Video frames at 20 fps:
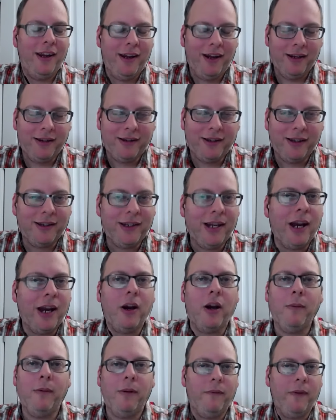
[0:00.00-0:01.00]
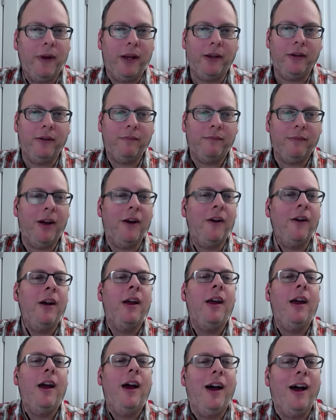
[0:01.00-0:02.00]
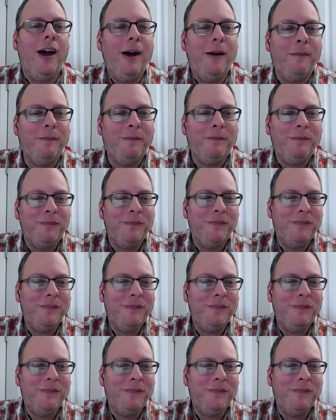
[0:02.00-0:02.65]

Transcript: it's a terrible venue. Now um,